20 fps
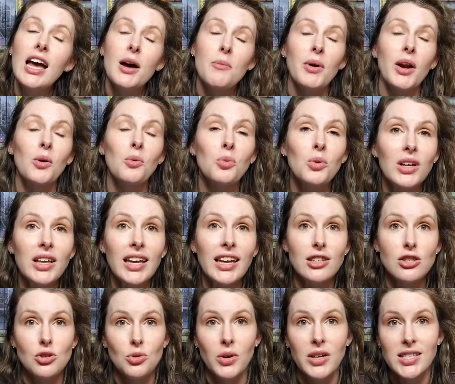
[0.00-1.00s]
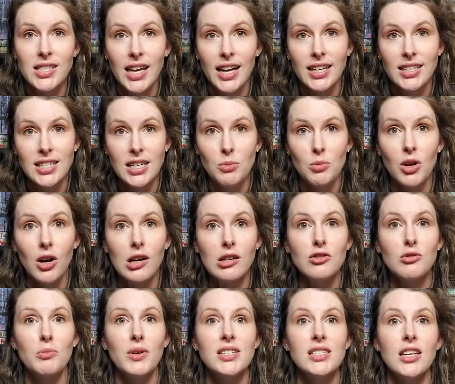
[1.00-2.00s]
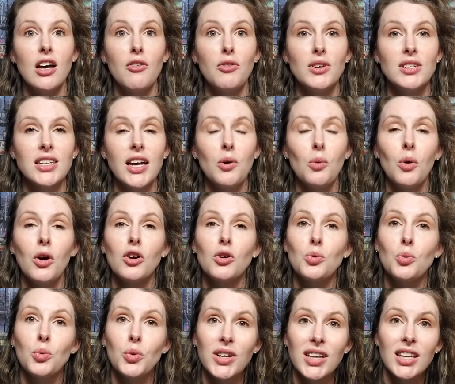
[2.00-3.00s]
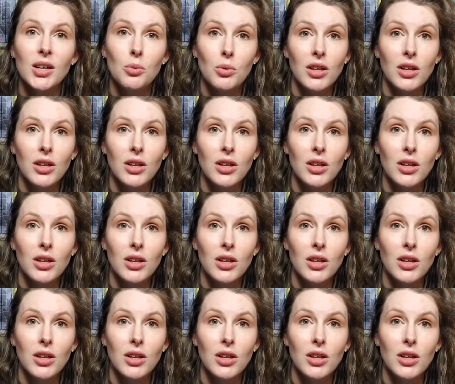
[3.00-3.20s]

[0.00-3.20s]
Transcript: but I really enjoy setting TBRs for myself because I work really,